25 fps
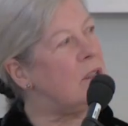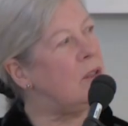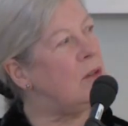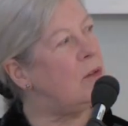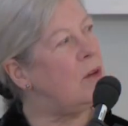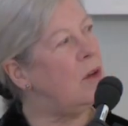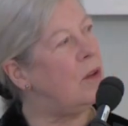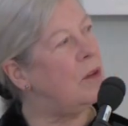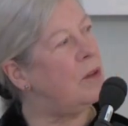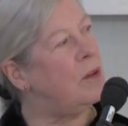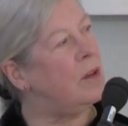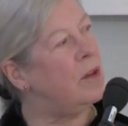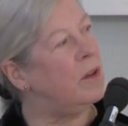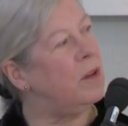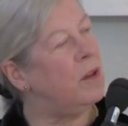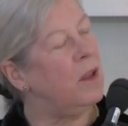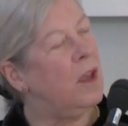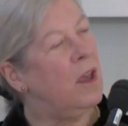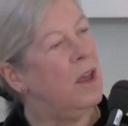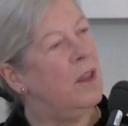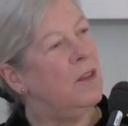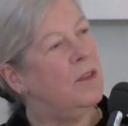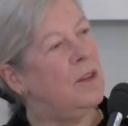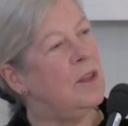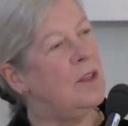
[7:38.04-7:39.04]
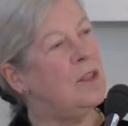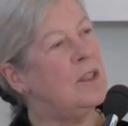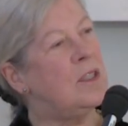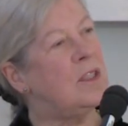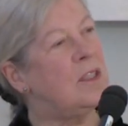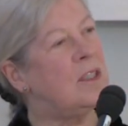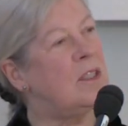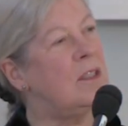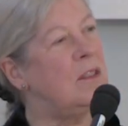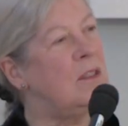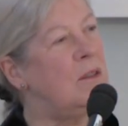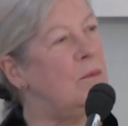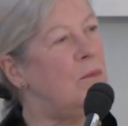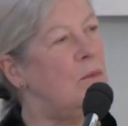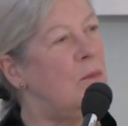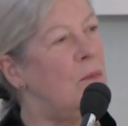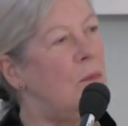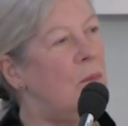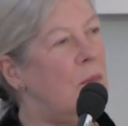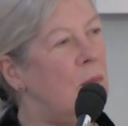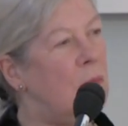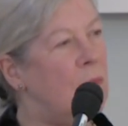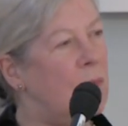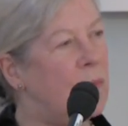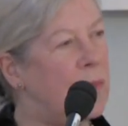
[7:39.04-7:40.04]
you know, these
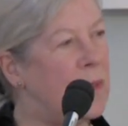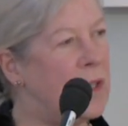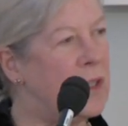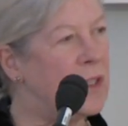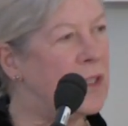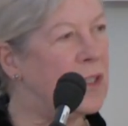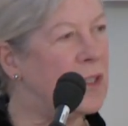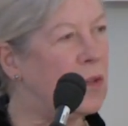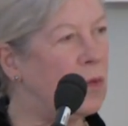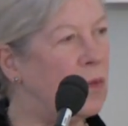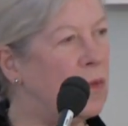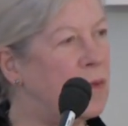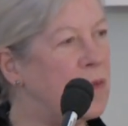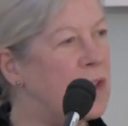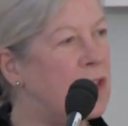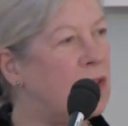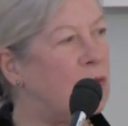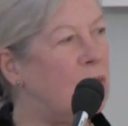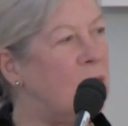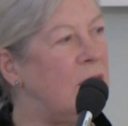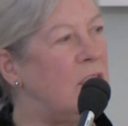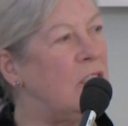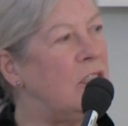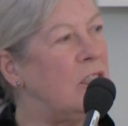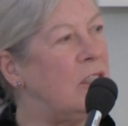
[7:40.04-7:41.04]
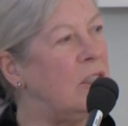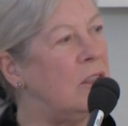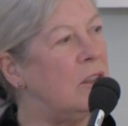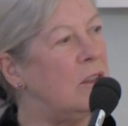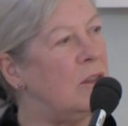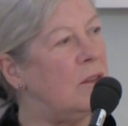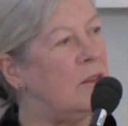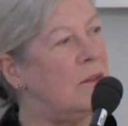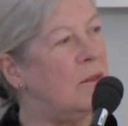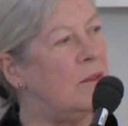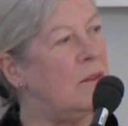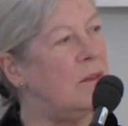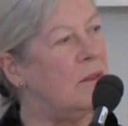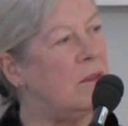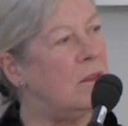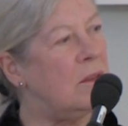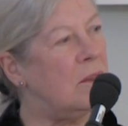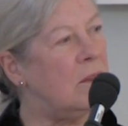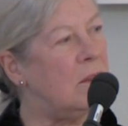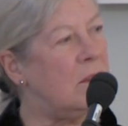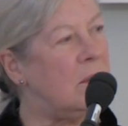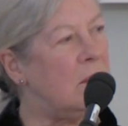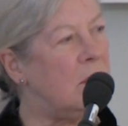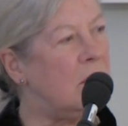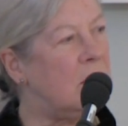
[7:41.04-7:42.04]
sort of stringent
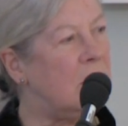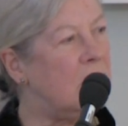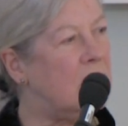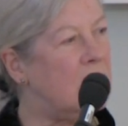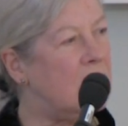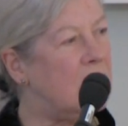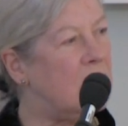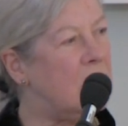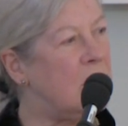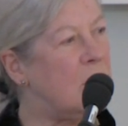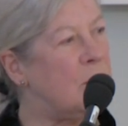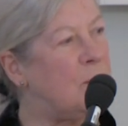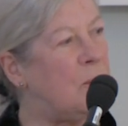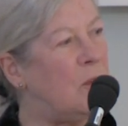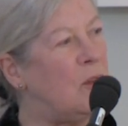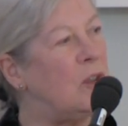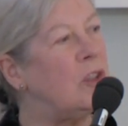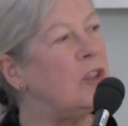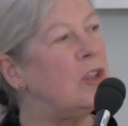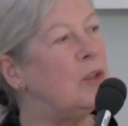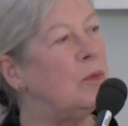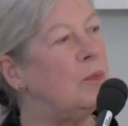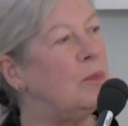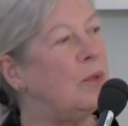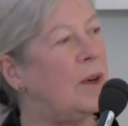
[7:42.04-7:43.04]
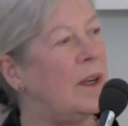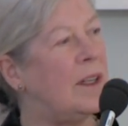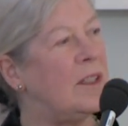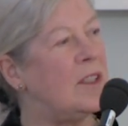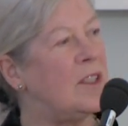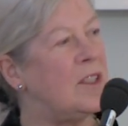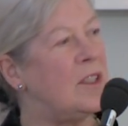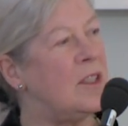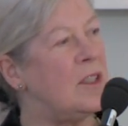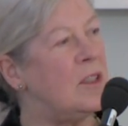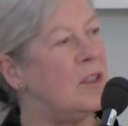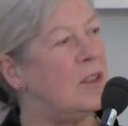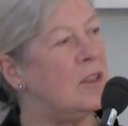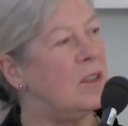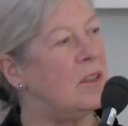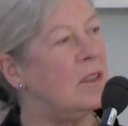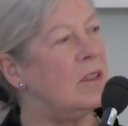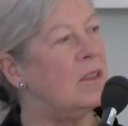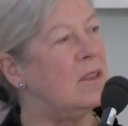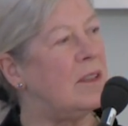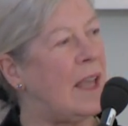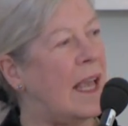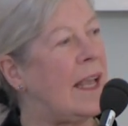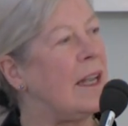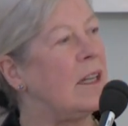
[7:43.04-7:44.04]
spiritual practices,
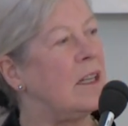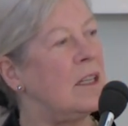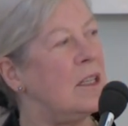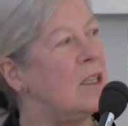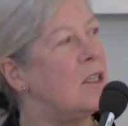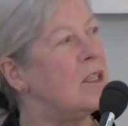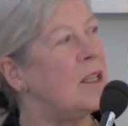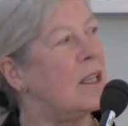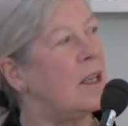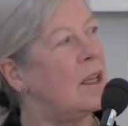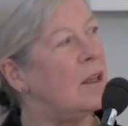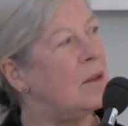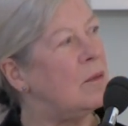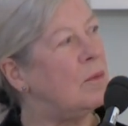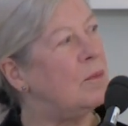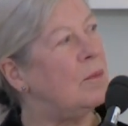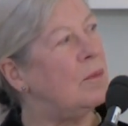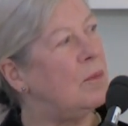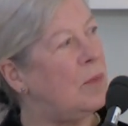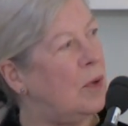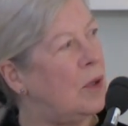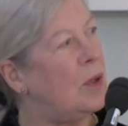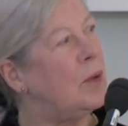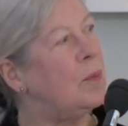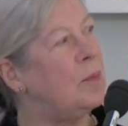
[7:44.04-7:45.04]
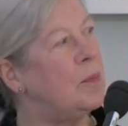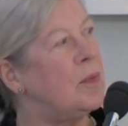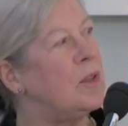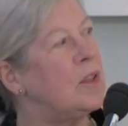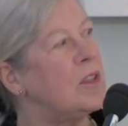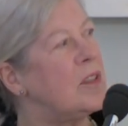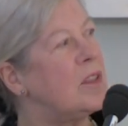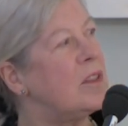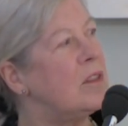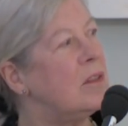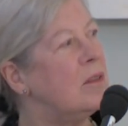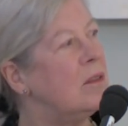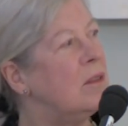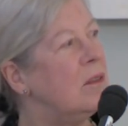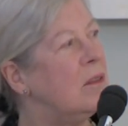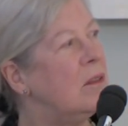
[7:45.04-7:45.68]
that is their purpose,